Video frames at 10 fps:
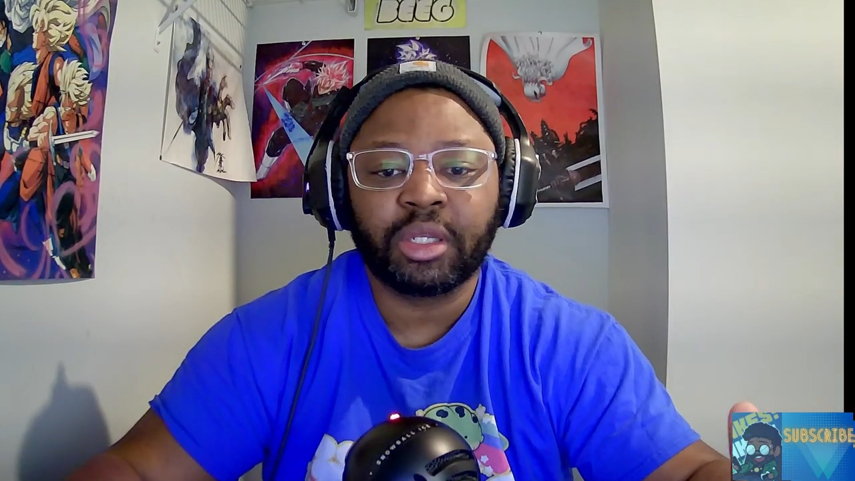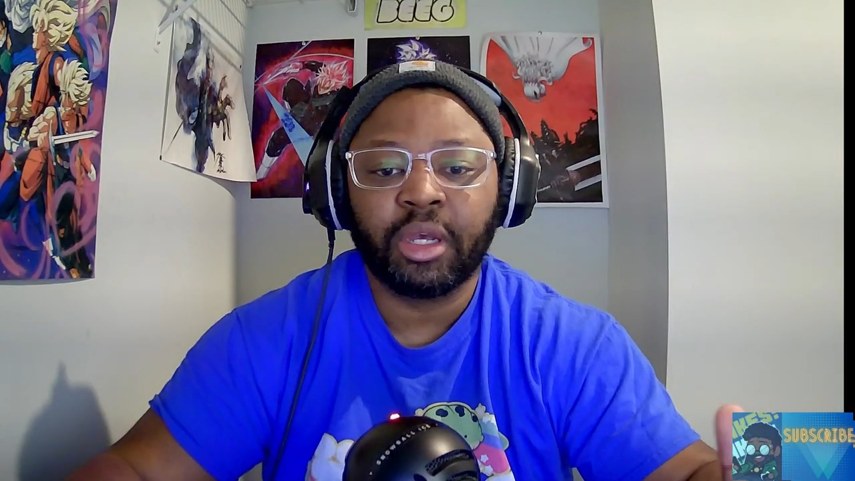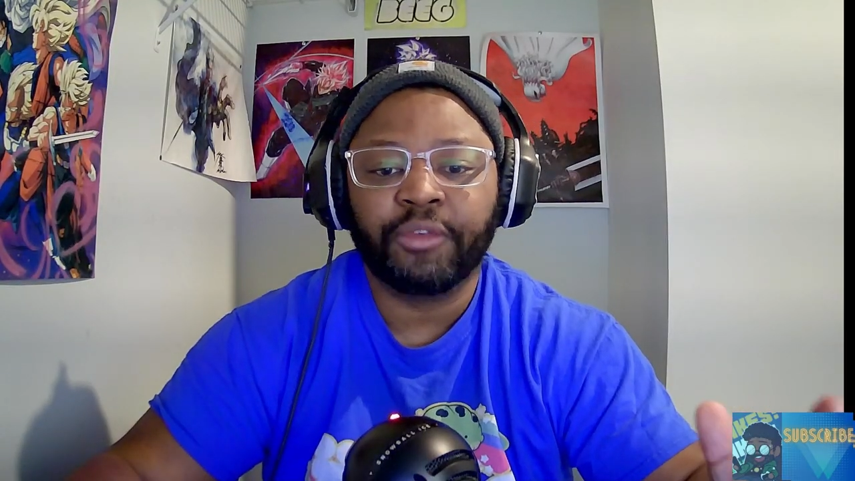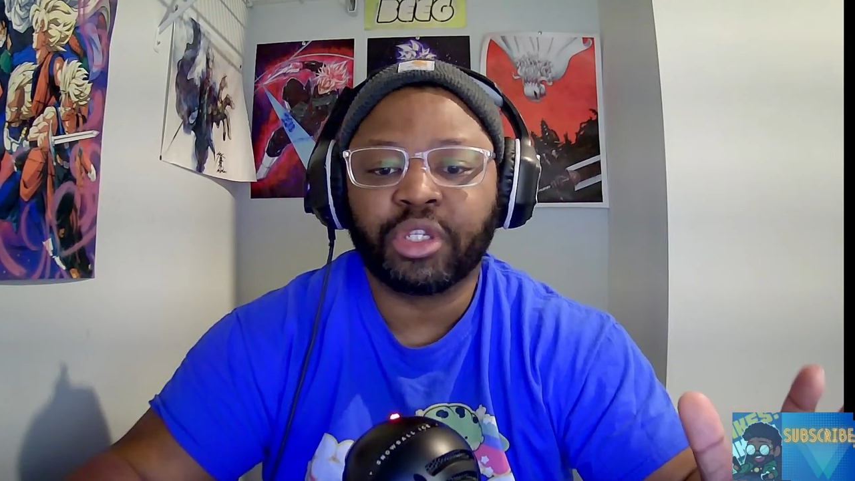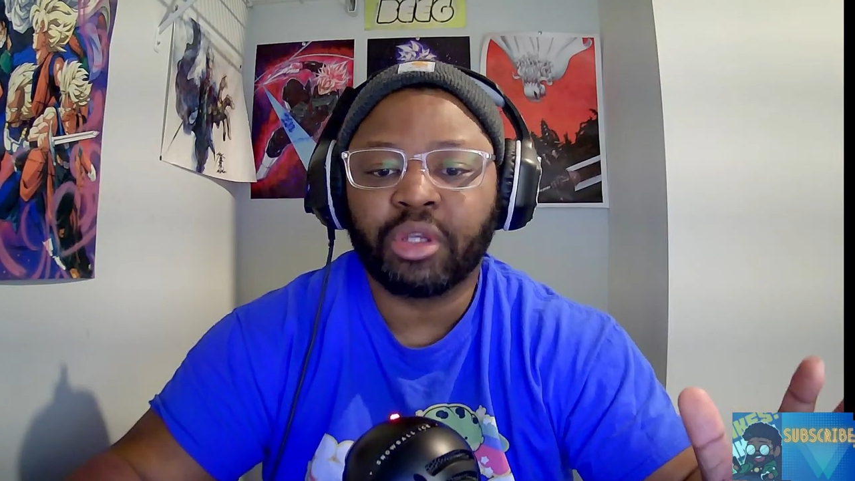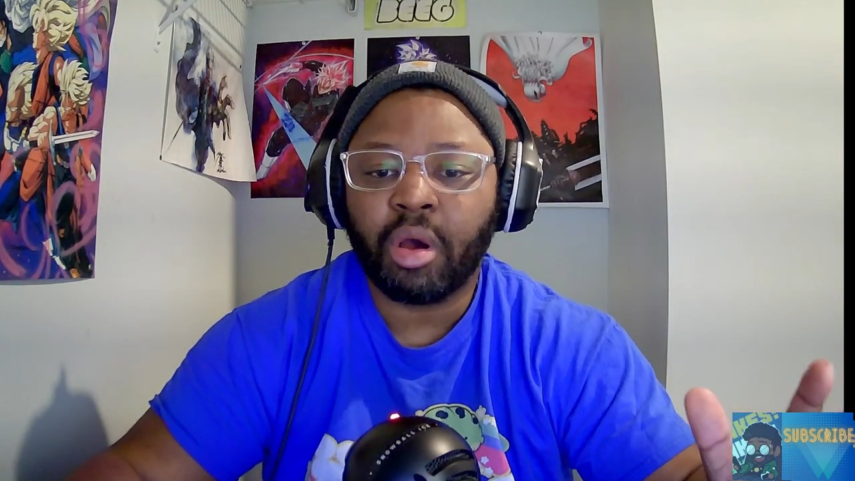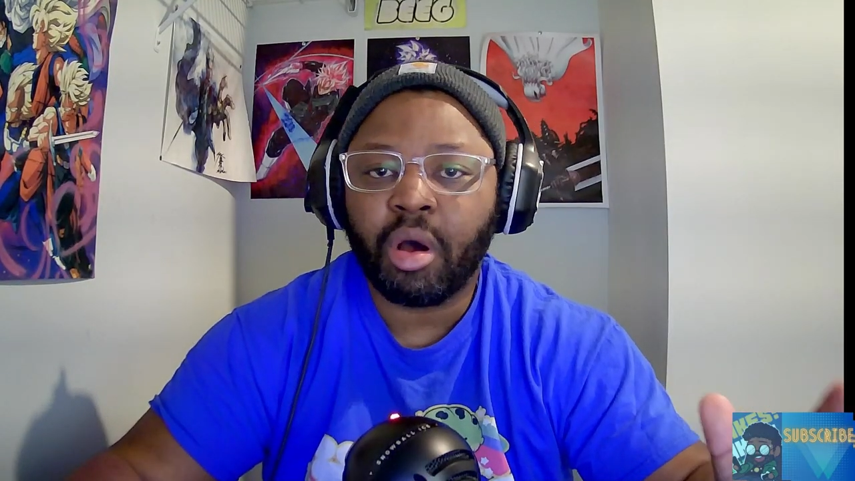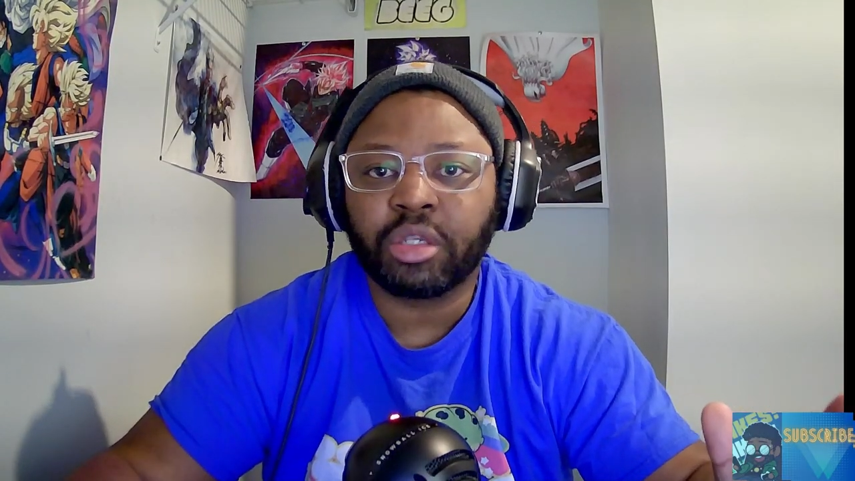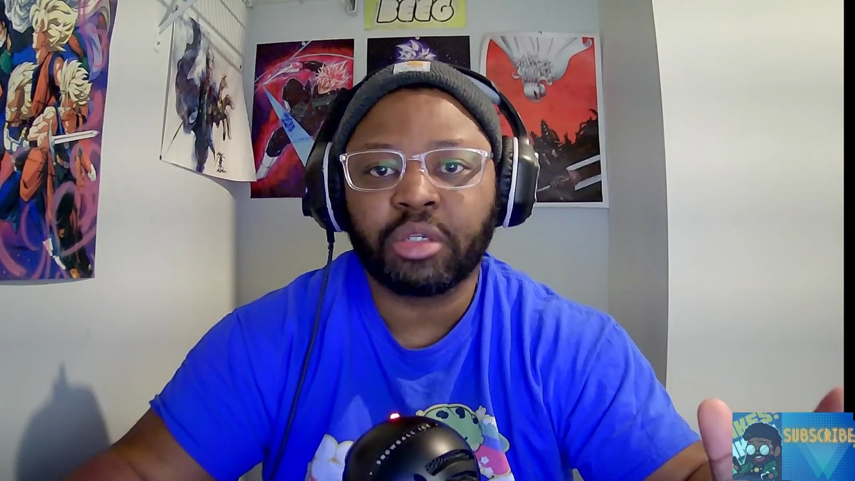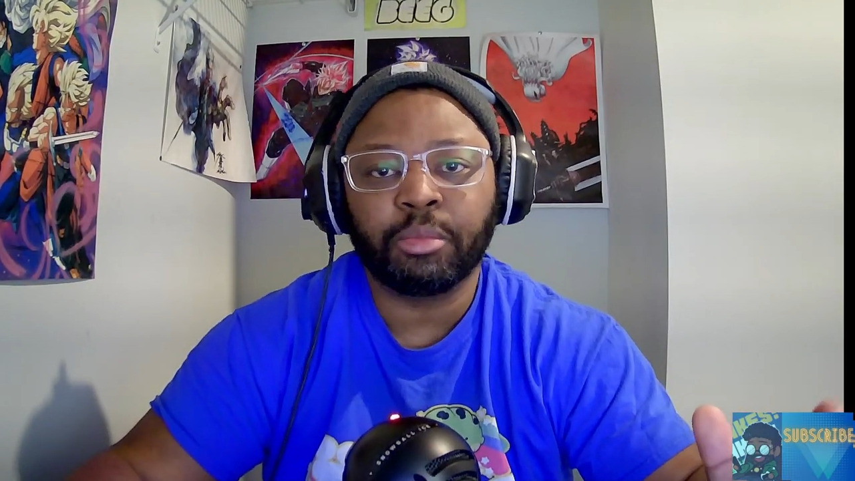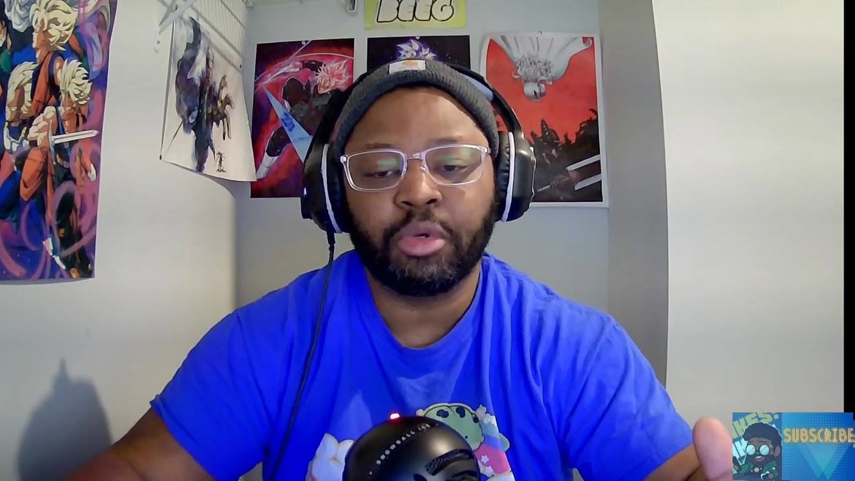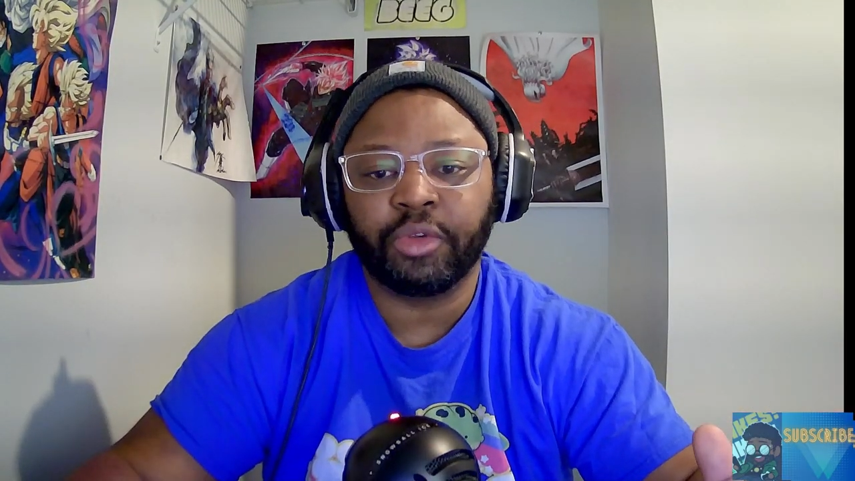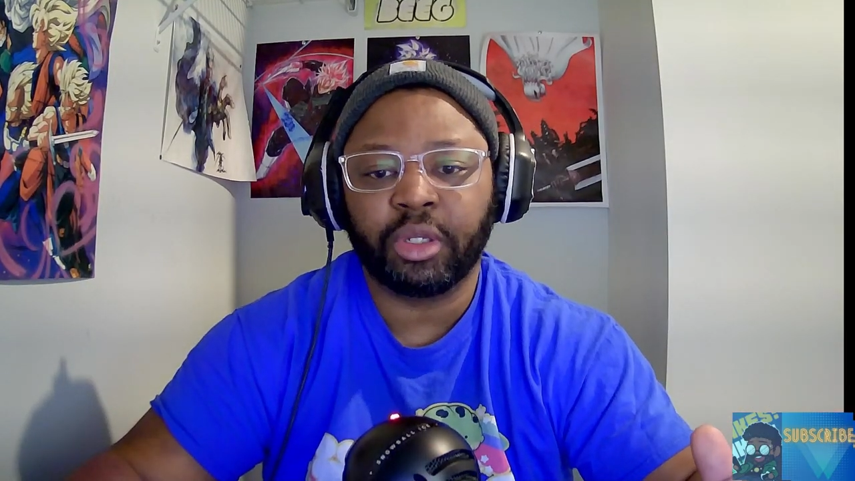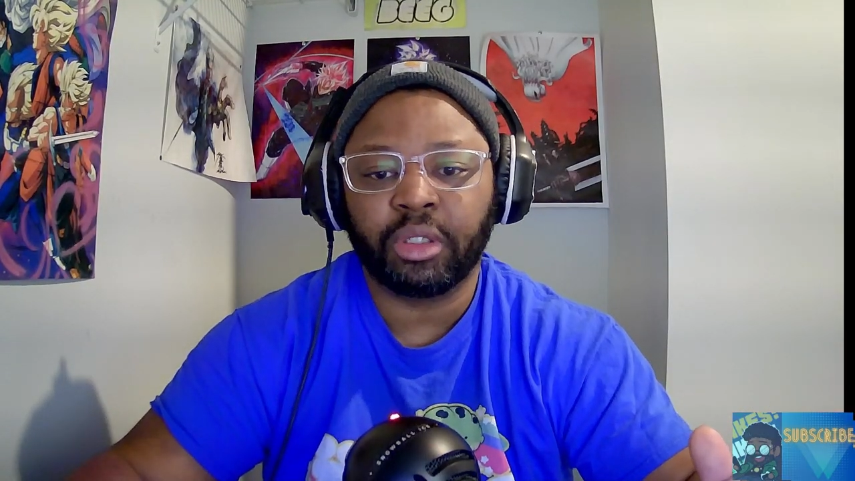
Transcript: of this awesome movie